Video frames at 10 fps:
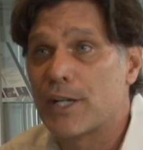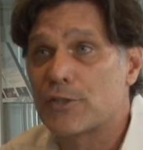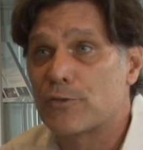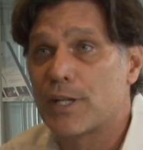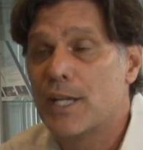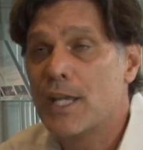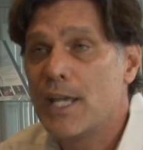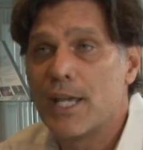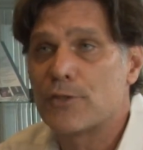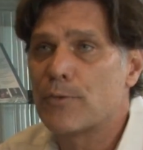history.
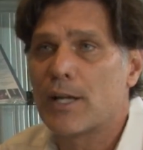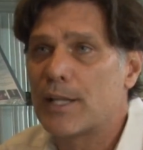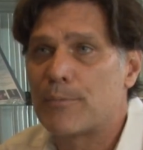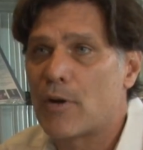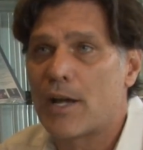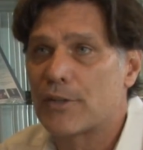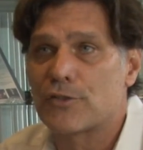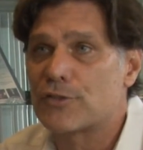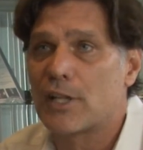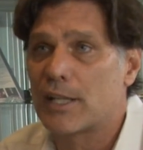Israeli products are
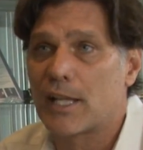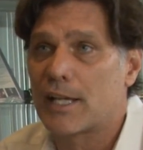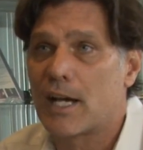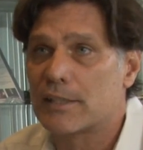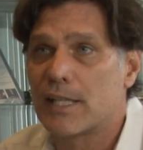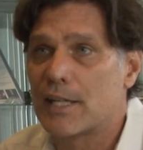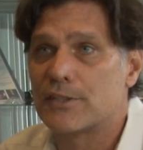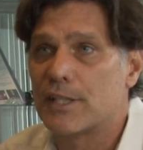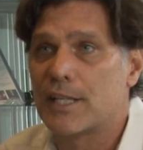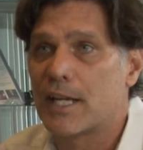selling like hotcakes
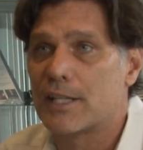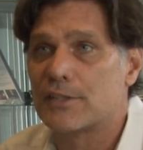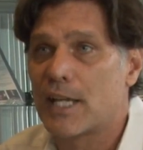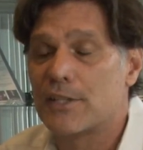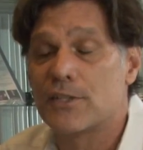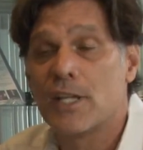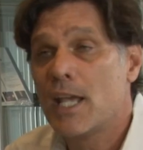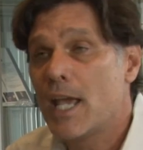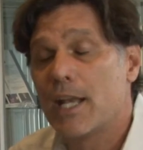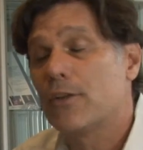in the United States,
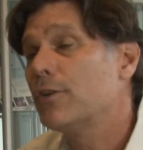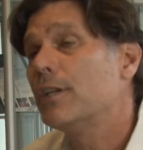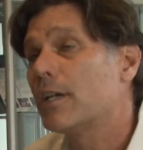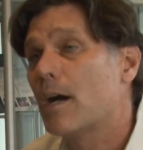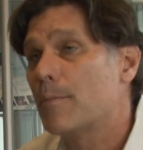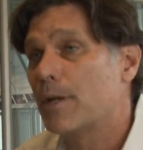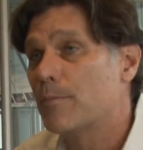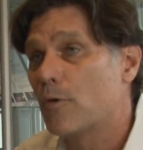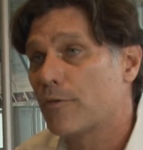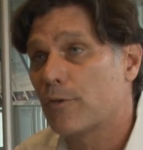and it couldn't have come at a
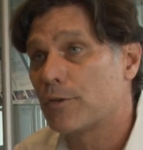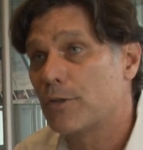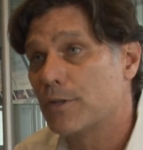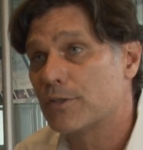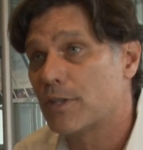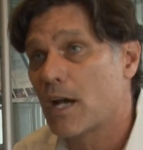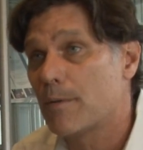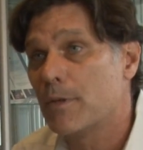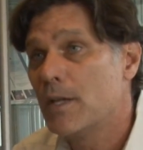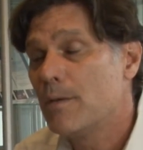more fortuitous time
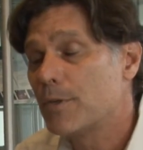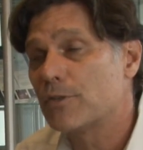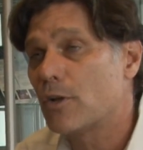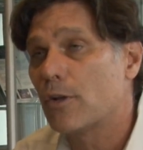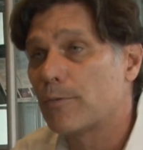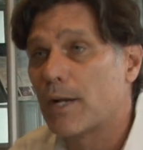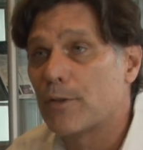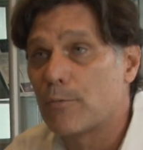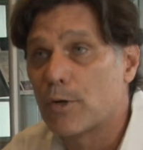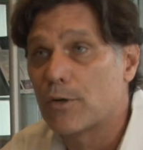because all around
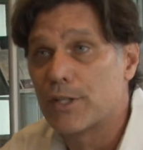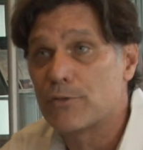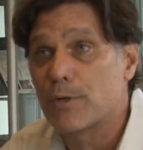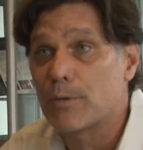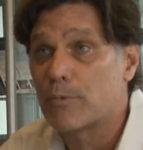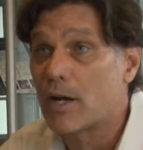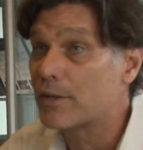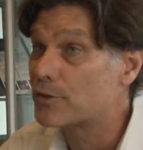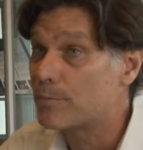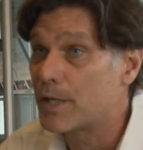the world, Israel
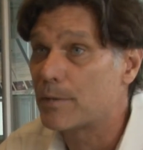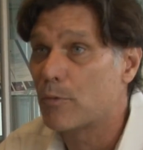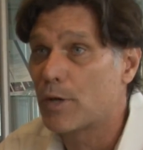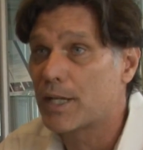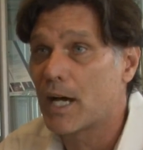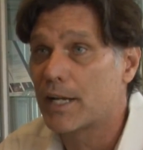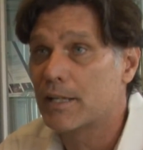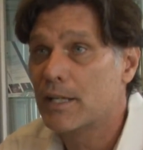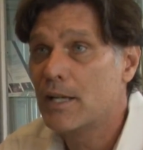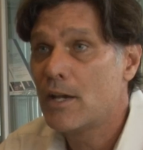products are being boycotted.
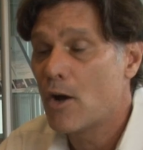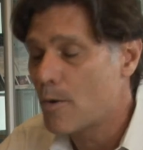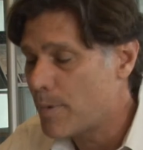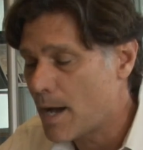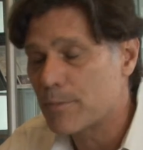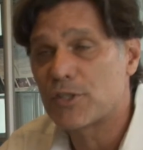Obama